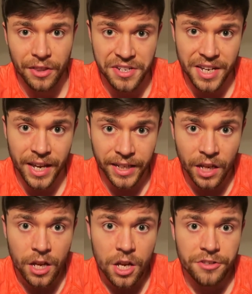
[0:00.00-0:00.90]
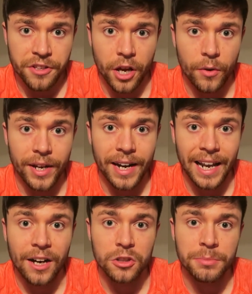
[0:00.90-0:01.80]
throughout the day. So it
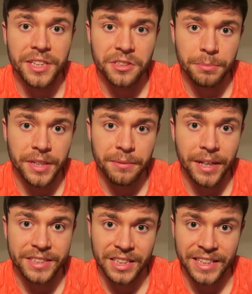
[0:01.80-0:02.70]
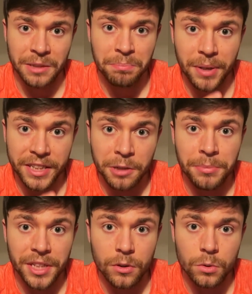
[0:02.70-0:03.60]
allows me to basically eat bigger
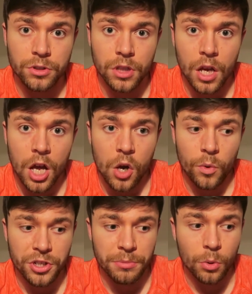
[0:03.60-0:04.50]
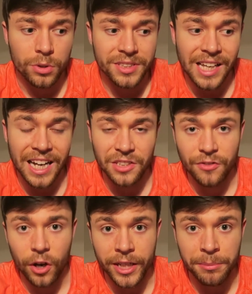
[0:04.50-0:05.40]
meals, which are more
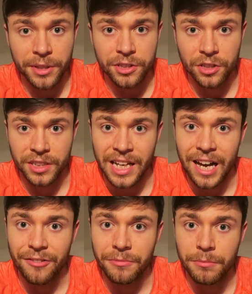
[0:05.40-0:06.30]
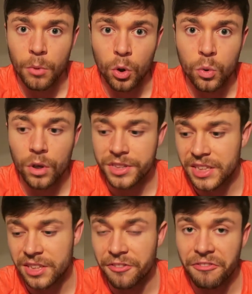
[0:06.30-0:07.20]
satisfying because I can have more
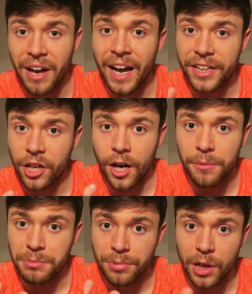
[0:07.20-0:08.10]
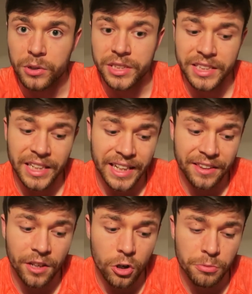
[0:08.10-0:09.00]
quantities of fat, carbs and protein
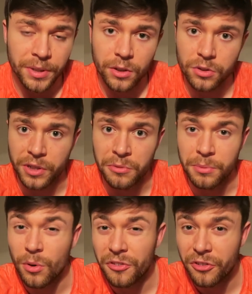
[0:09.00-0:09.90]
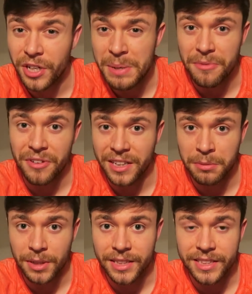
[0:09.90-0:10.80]
in those meals. So it gives me more freedom and
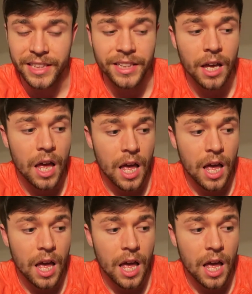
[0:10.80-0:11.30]
flexibility,